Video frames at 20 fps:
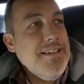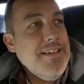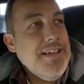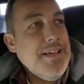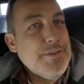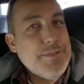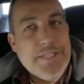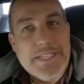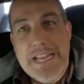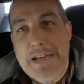
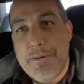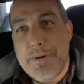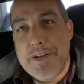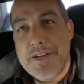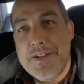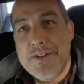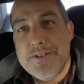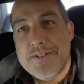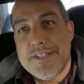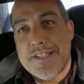I was like, now what do I
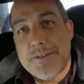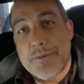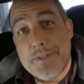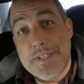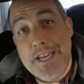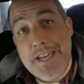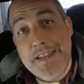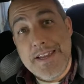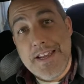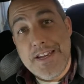do? And like, well,
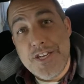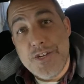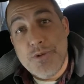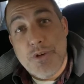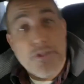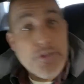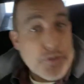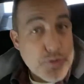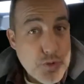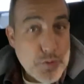now you gotta do
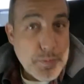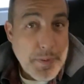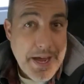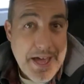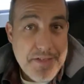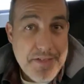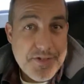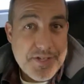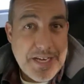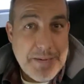all the tool
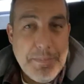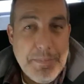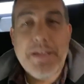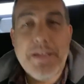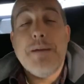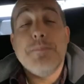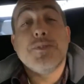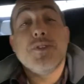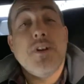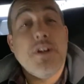paths. I'm
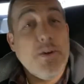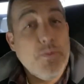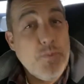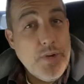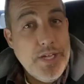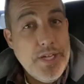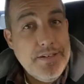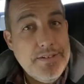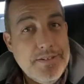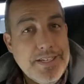like, I'm sorry,
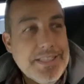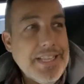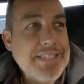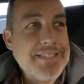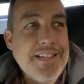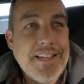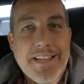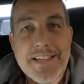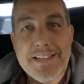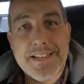what? Like,
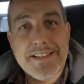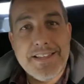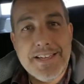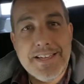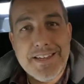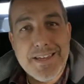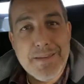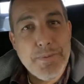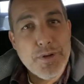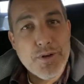that's not like a
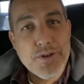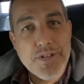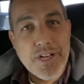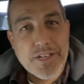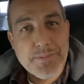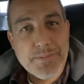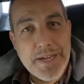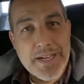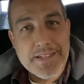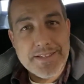thing a computer
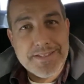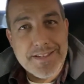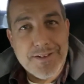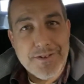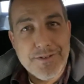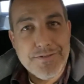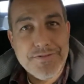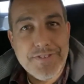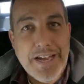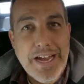does by
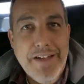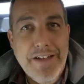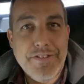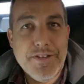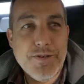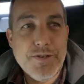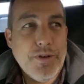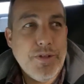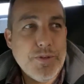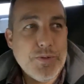itself. I have
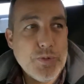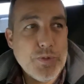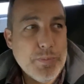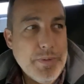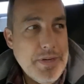to do all the tool